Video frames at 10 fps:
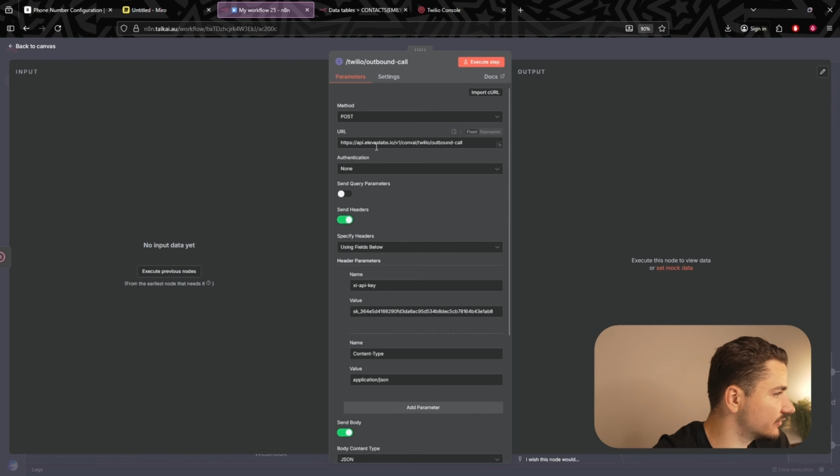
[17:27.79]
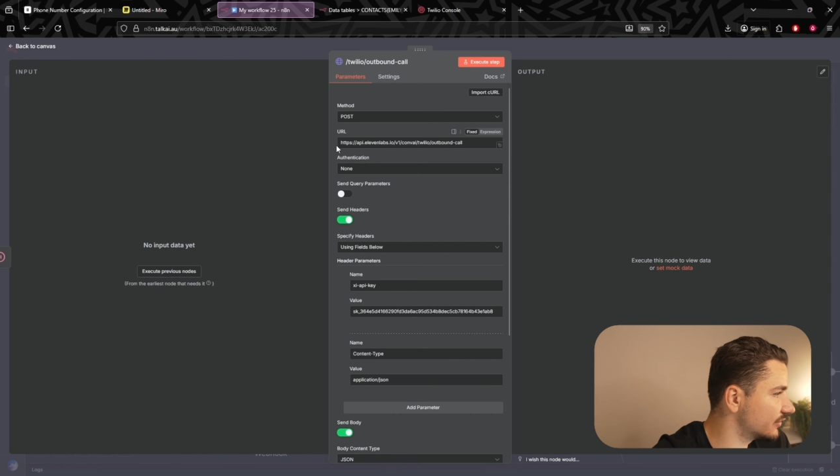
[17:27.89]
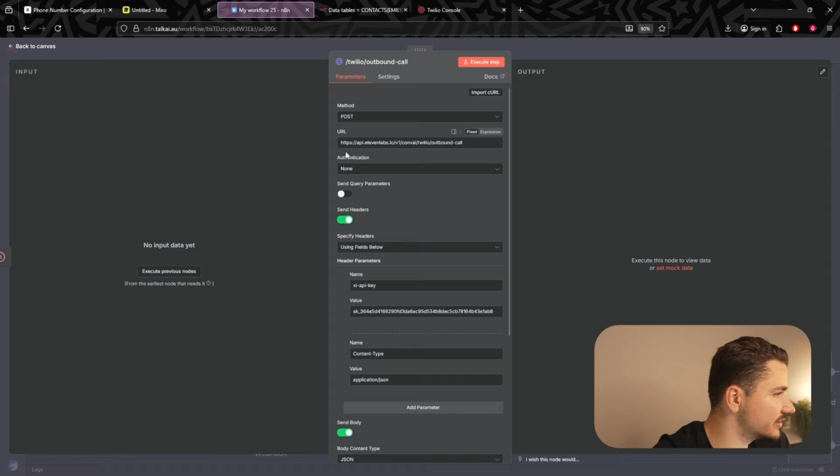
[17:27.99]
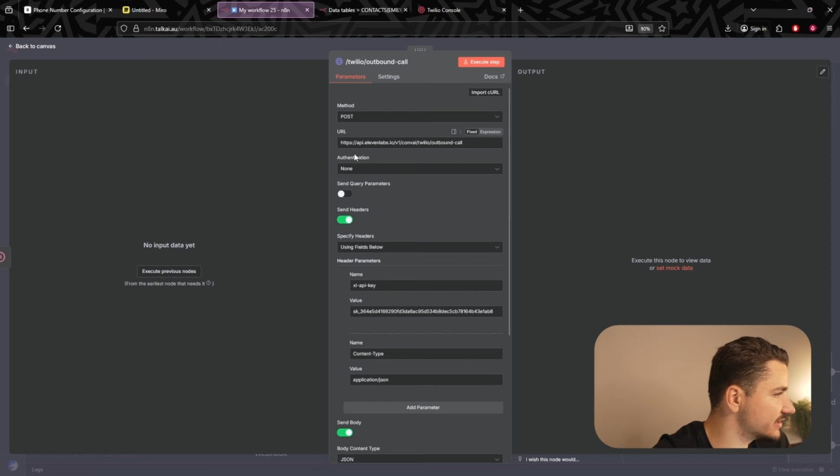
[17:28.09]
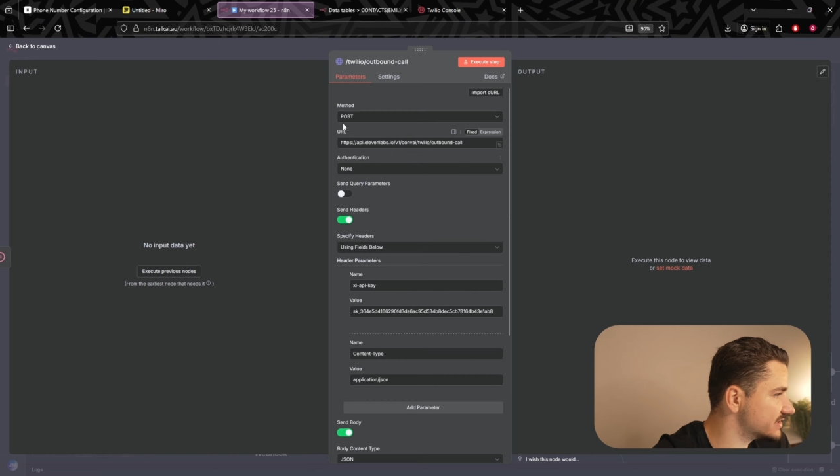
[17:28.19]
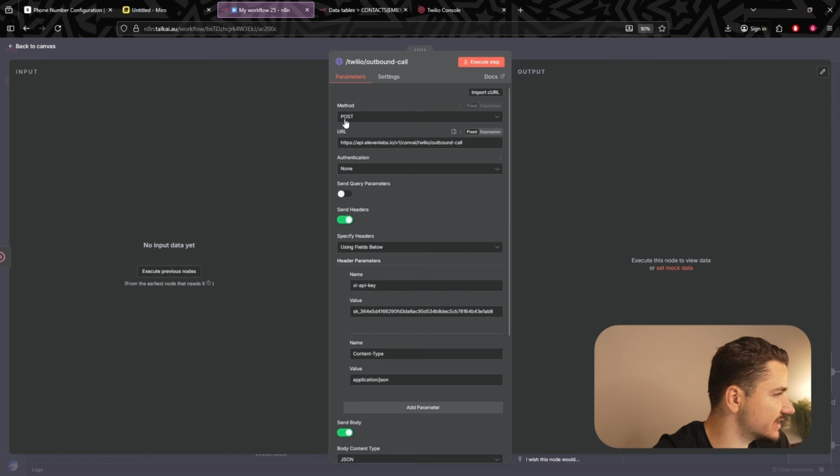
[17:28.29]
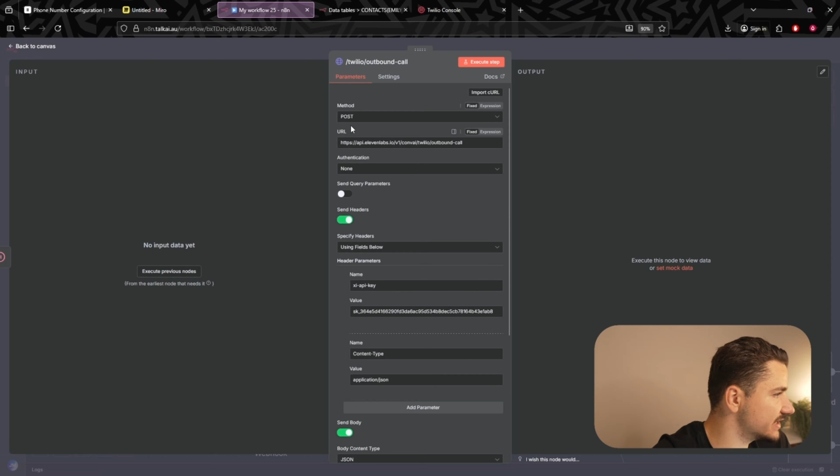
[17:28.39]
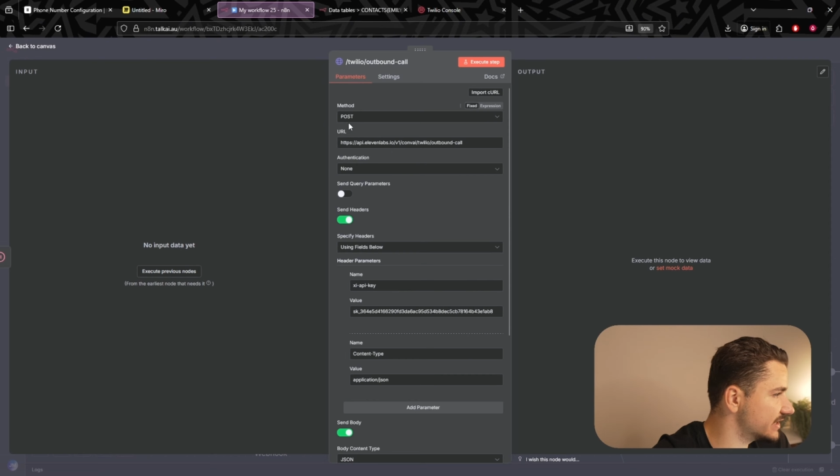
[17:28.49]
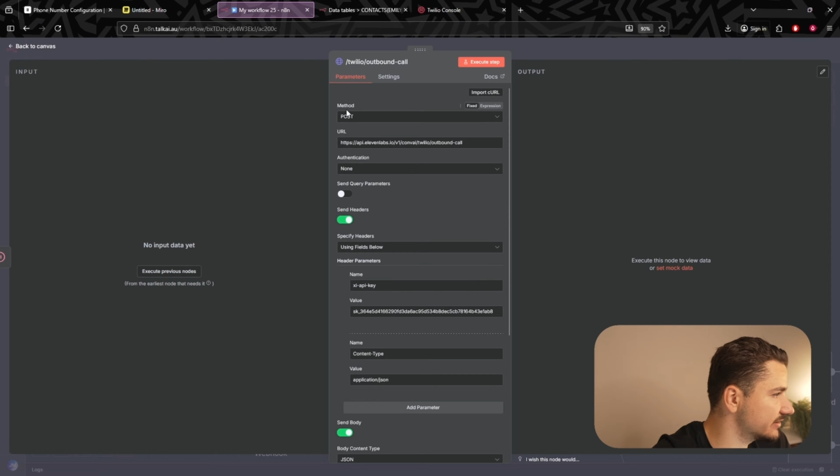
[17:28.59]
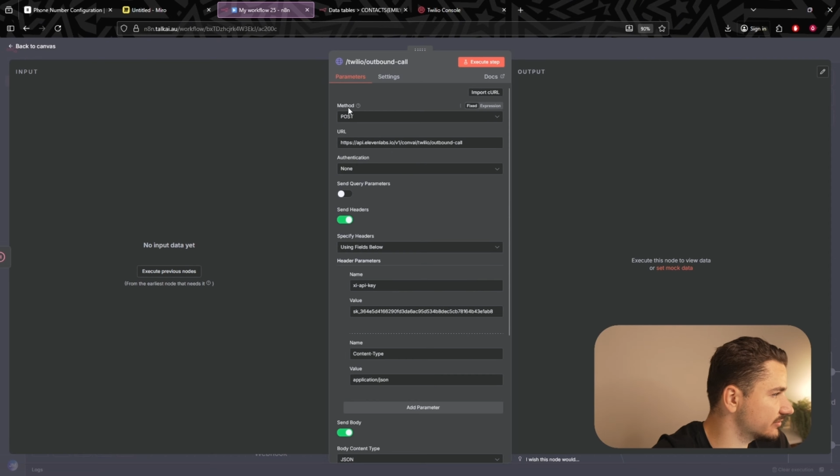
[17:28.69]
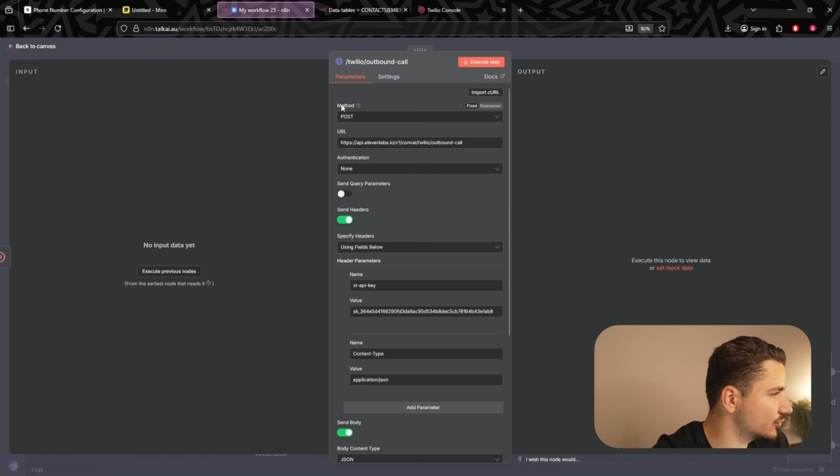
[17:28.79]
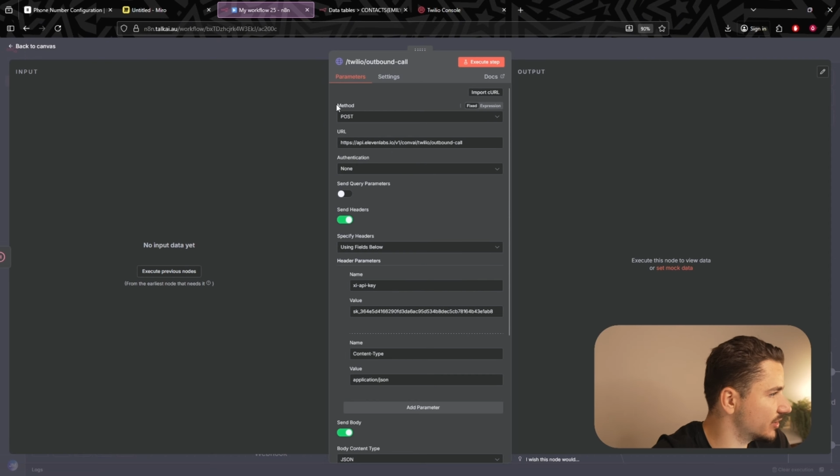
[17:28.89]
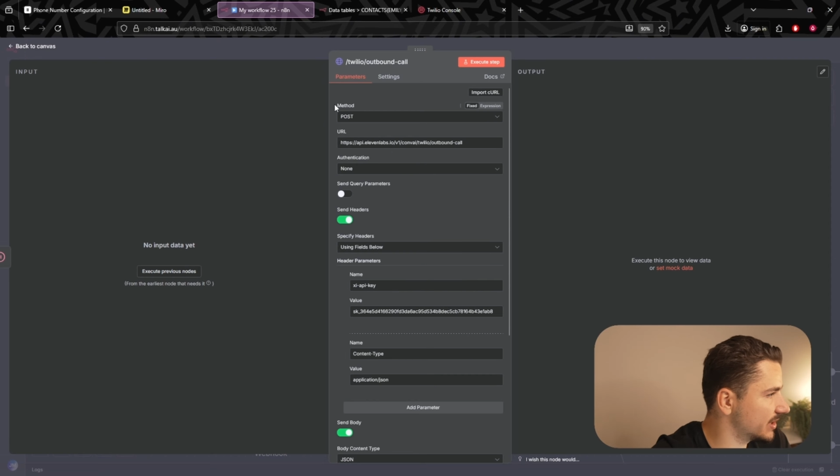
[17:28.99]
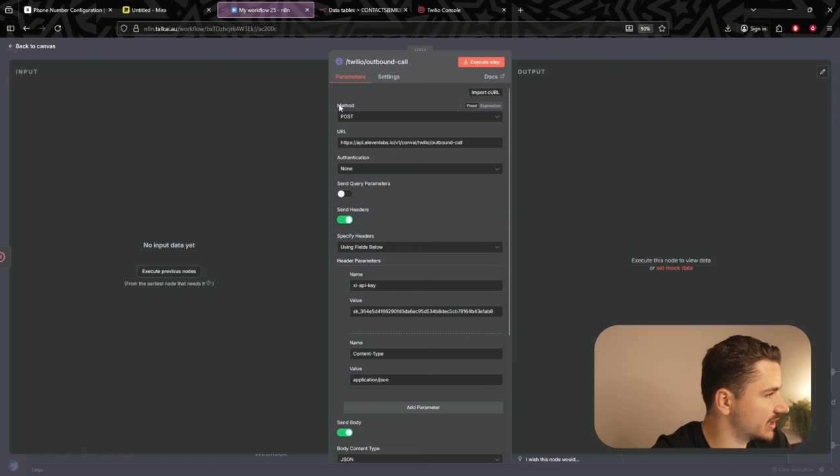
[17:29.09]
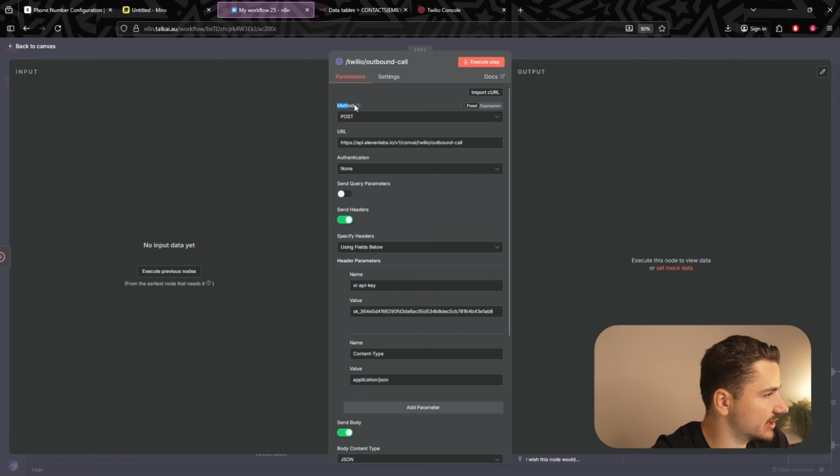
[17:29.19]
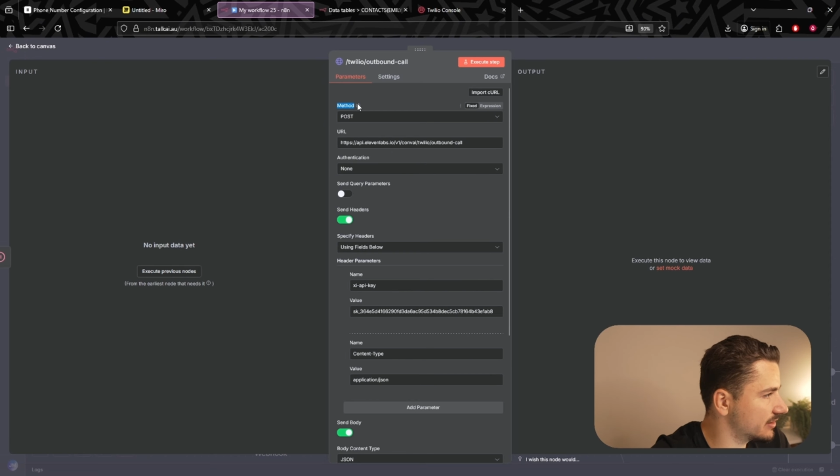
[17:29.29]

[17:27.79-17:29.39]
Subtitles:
So you can see here we're making